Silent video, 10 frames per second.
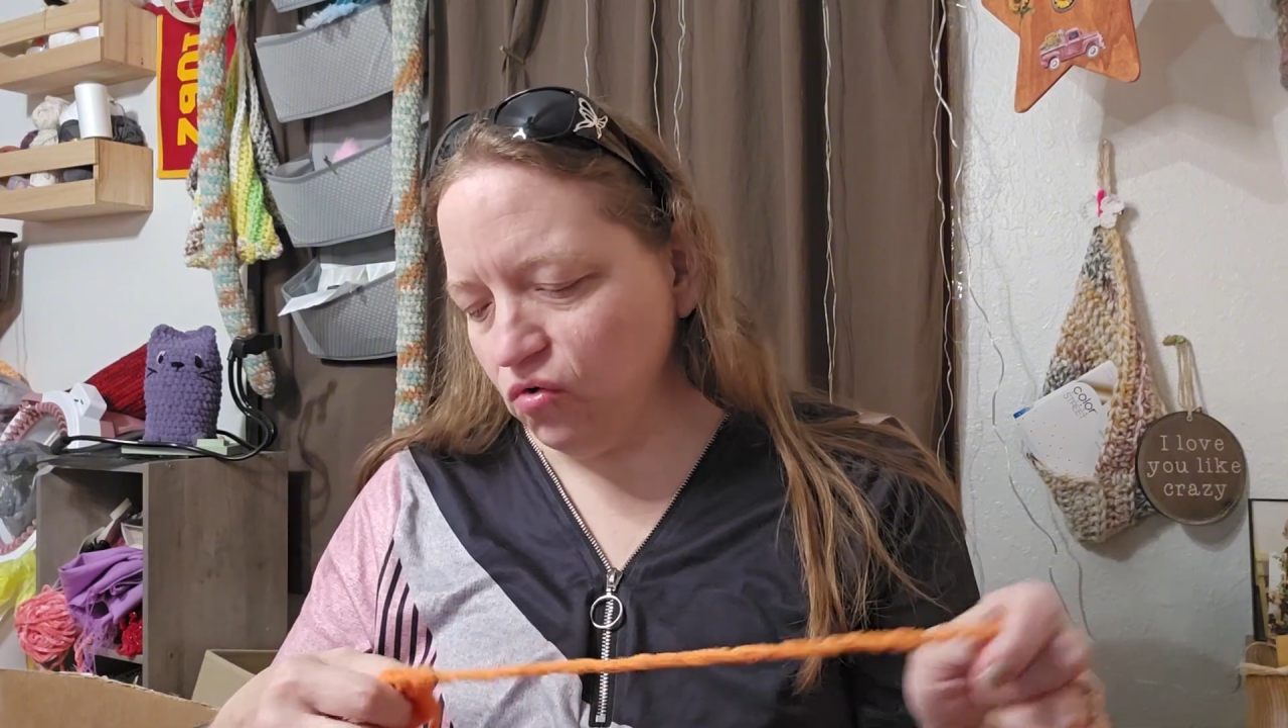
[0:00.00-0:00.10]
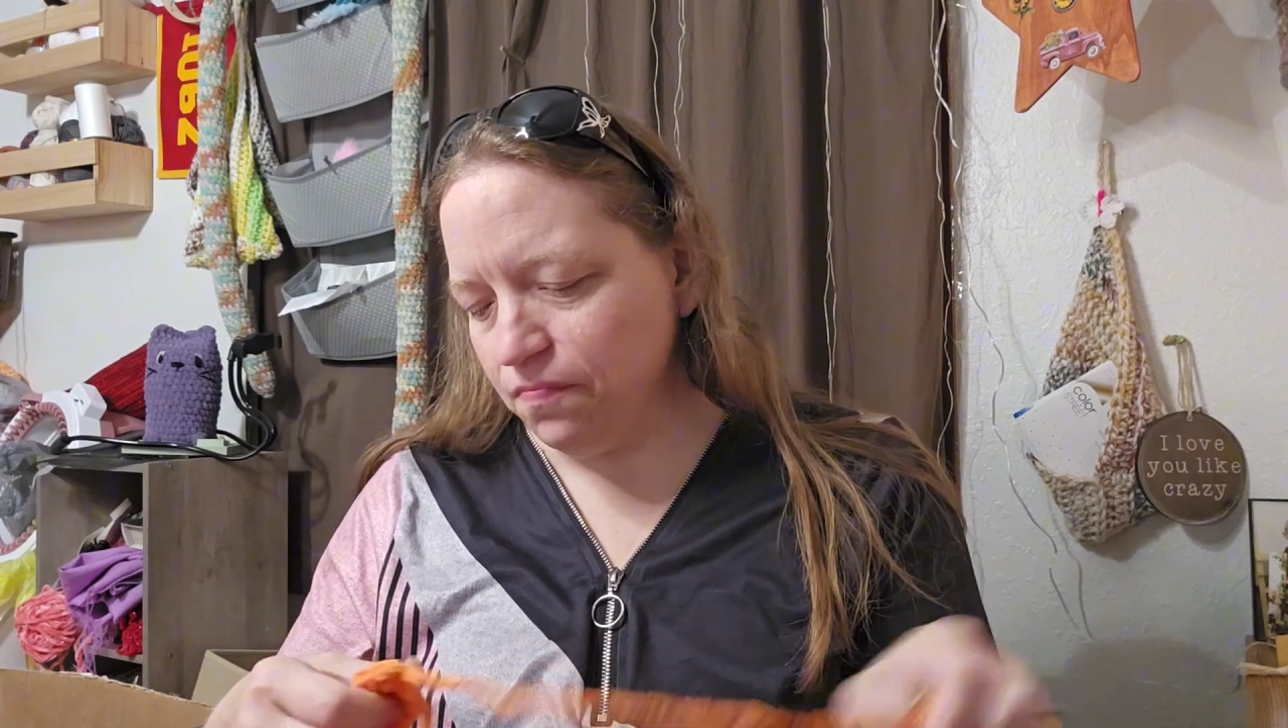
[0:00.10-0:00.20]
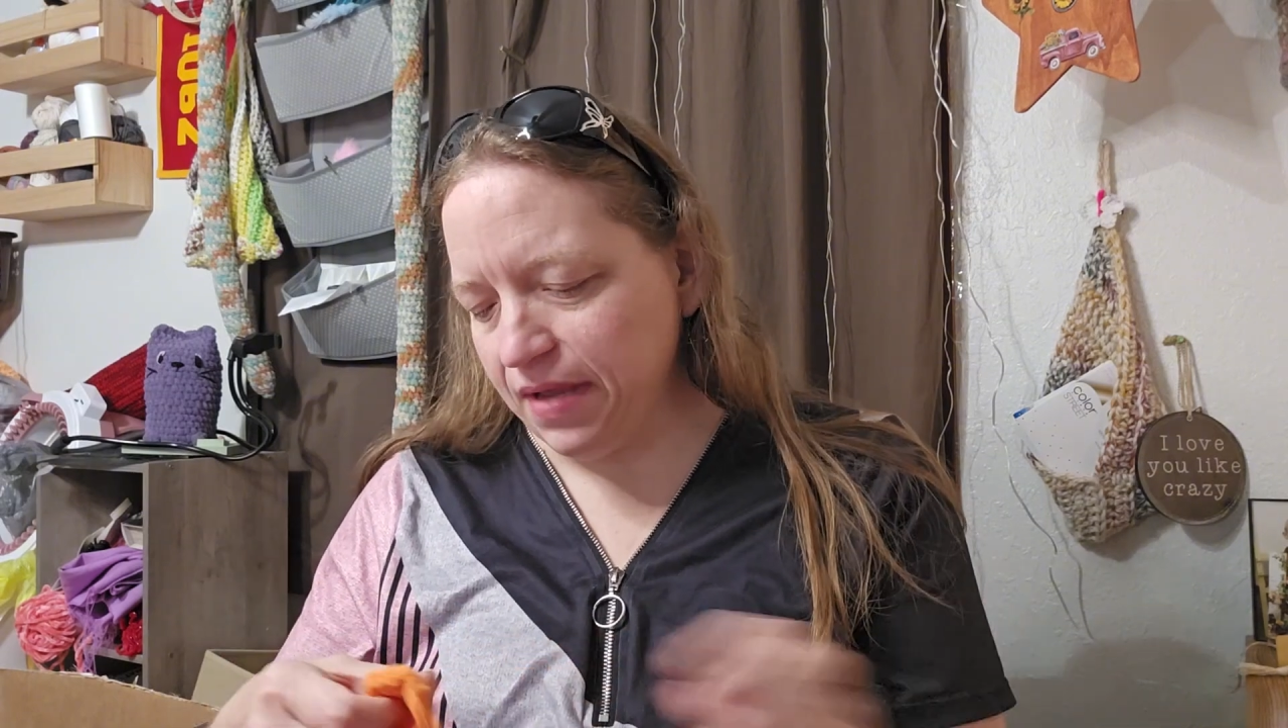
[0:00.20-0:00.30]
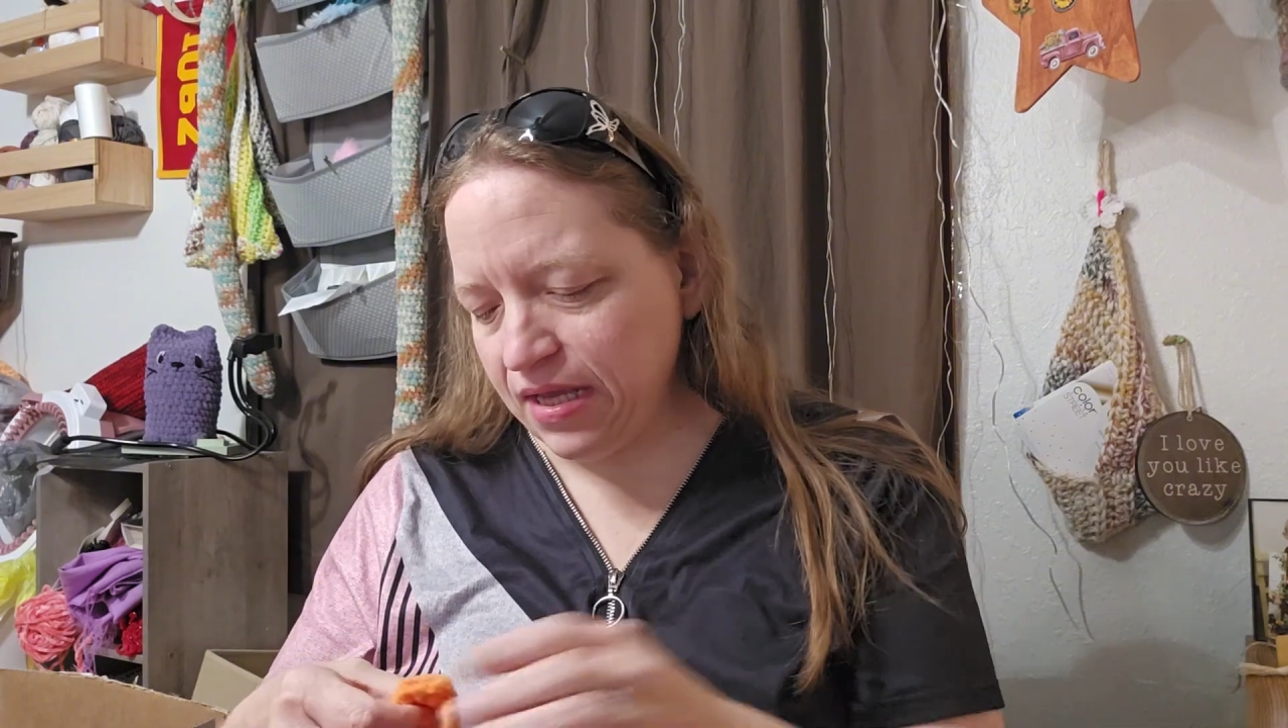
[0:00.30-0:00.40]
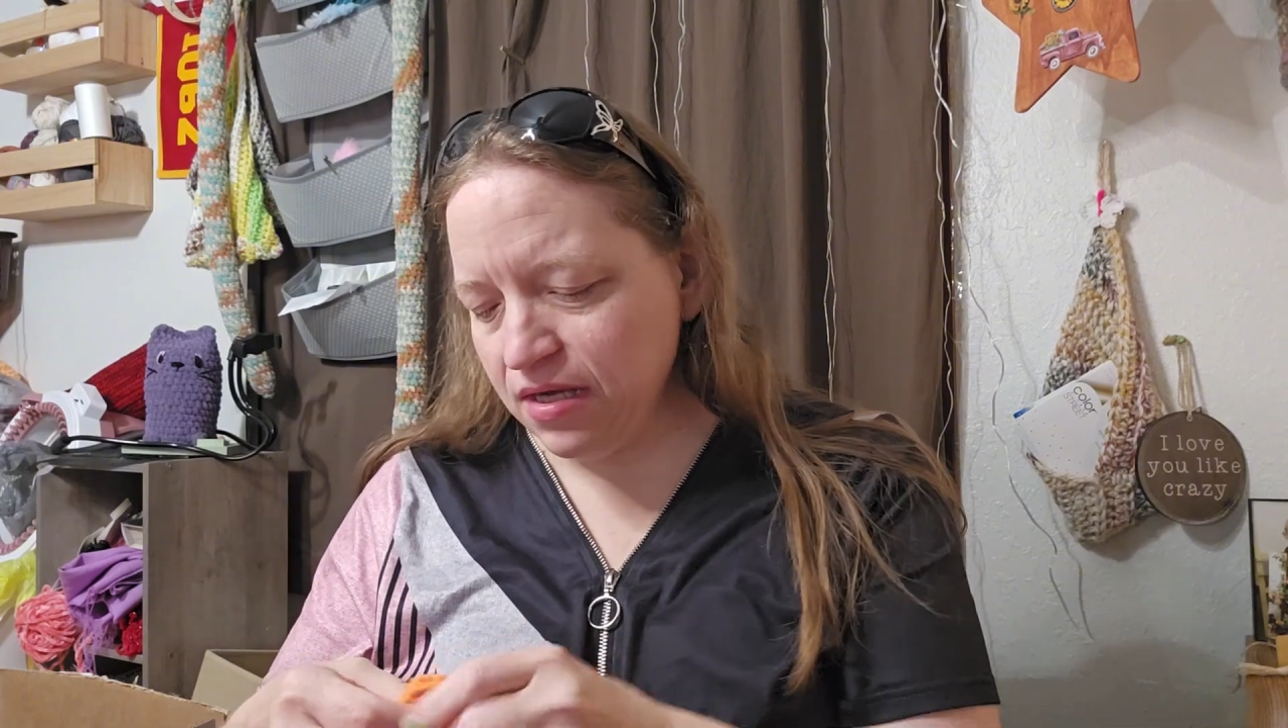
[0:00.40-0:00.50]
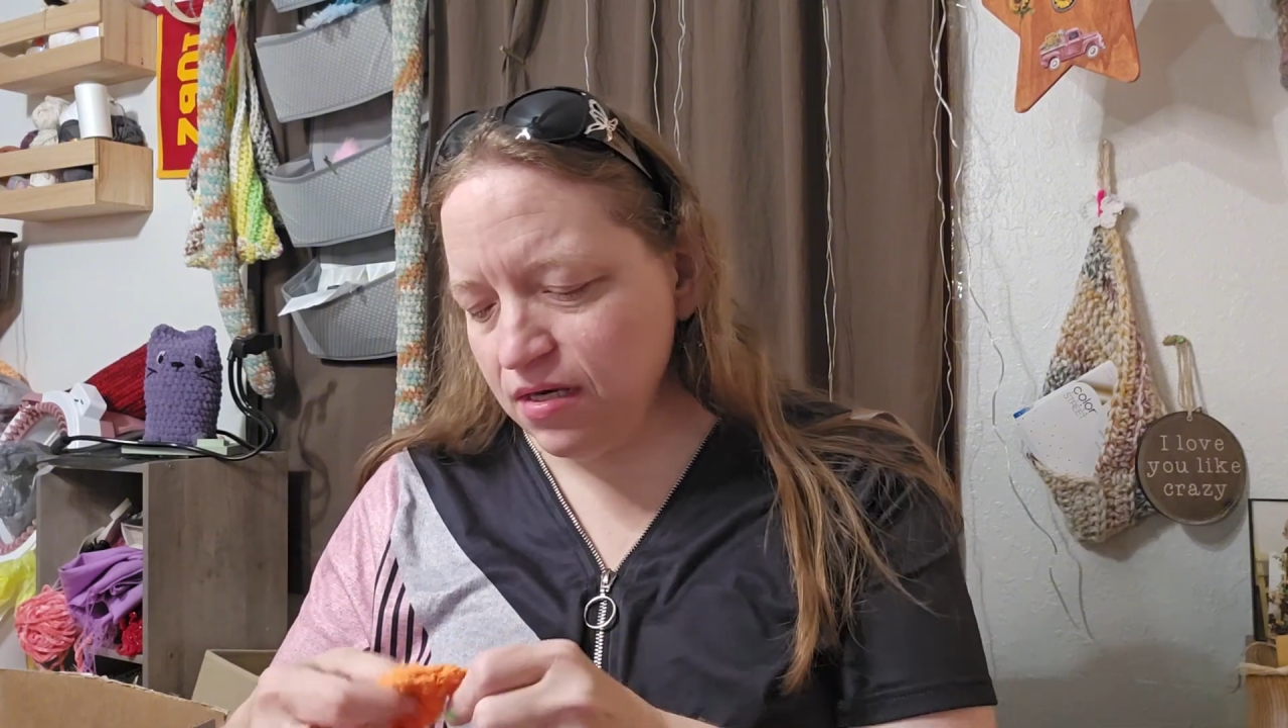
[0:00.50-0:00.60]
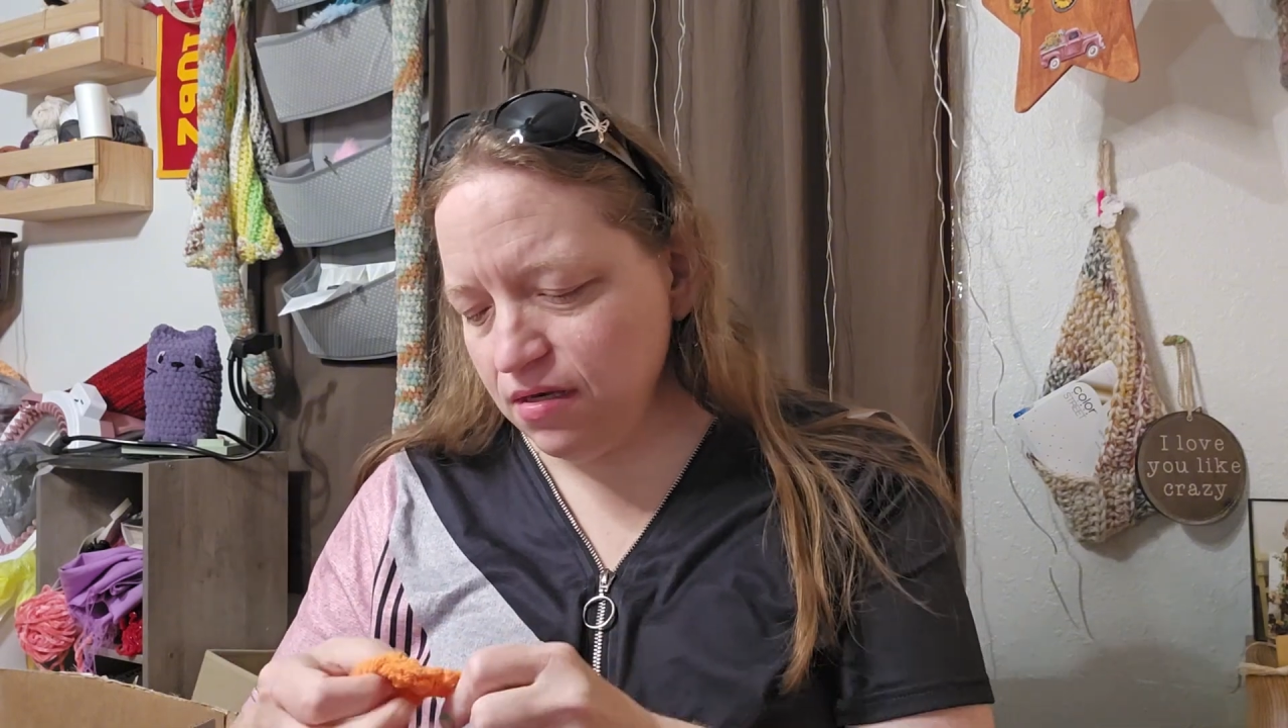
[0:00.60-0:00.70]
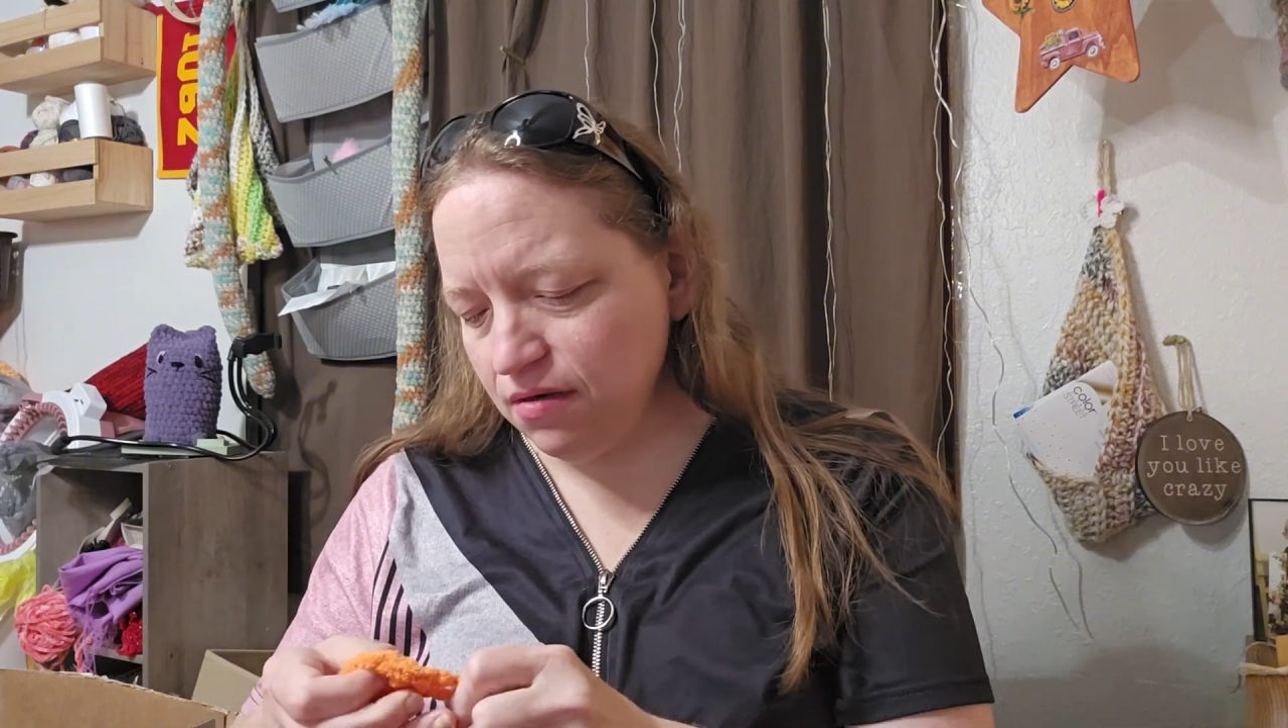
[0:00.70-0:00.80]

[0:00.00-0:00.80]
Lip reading: man?